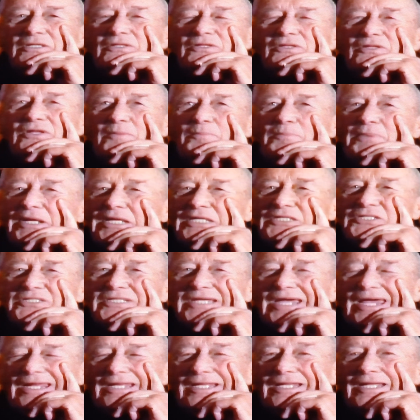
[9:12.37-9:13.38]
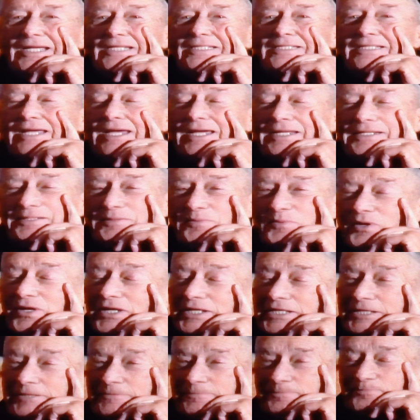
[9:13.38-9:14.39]
the biggest Cadillac they had in the
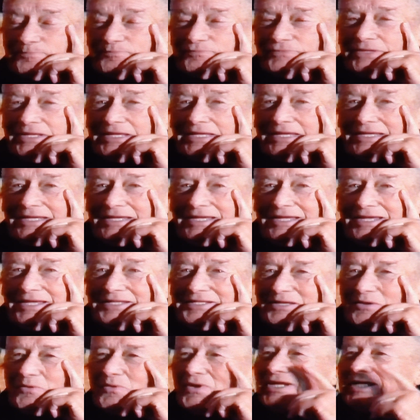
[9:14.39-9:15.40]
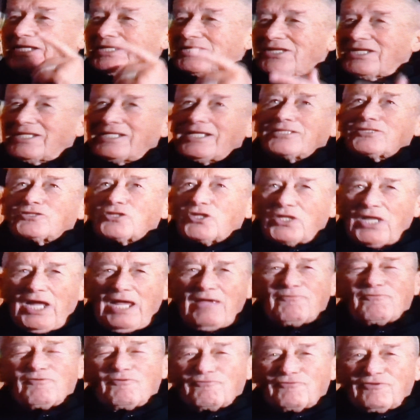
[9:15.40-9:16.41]
market. Now what can you get
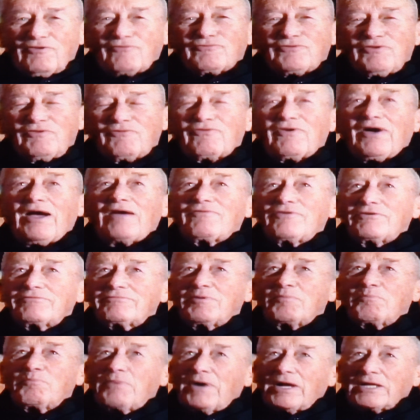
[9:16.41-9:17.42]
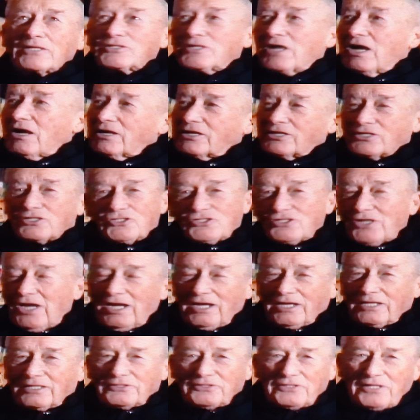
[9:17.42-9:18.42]
today for $5,500? I'll get
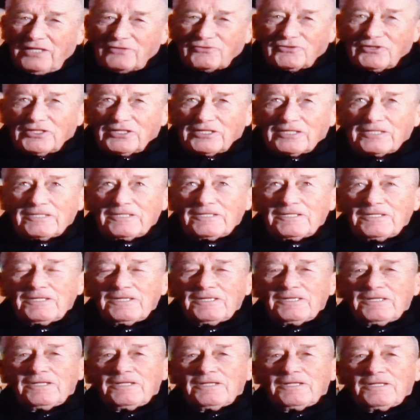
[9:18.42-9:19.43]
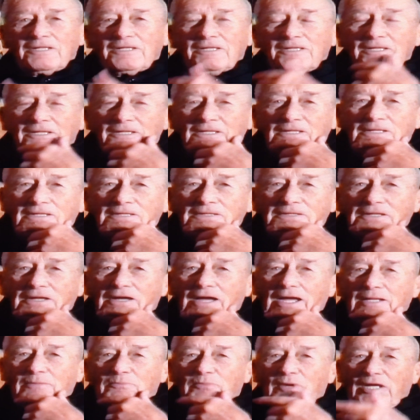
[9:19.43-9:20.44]
junk, nothing.
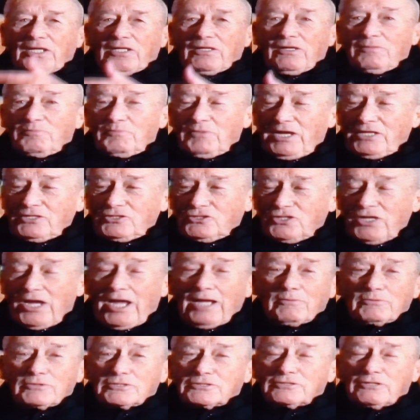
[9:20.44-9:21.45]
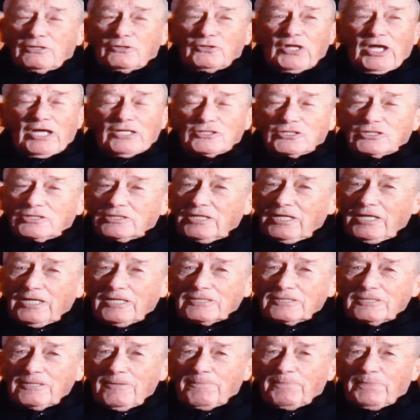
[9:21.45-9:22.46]
Now my Jaguar's still
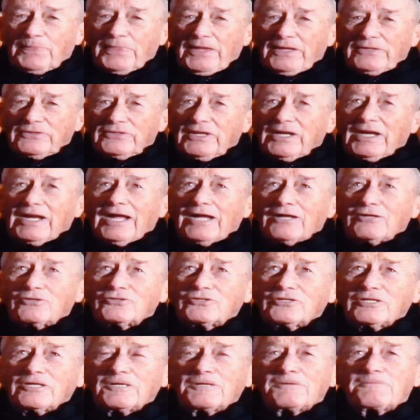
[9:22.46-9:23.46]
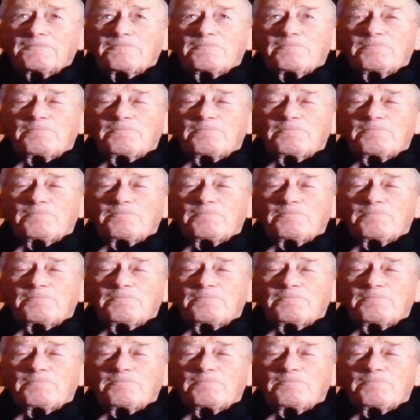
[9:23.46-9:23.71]
downstairs under the house here.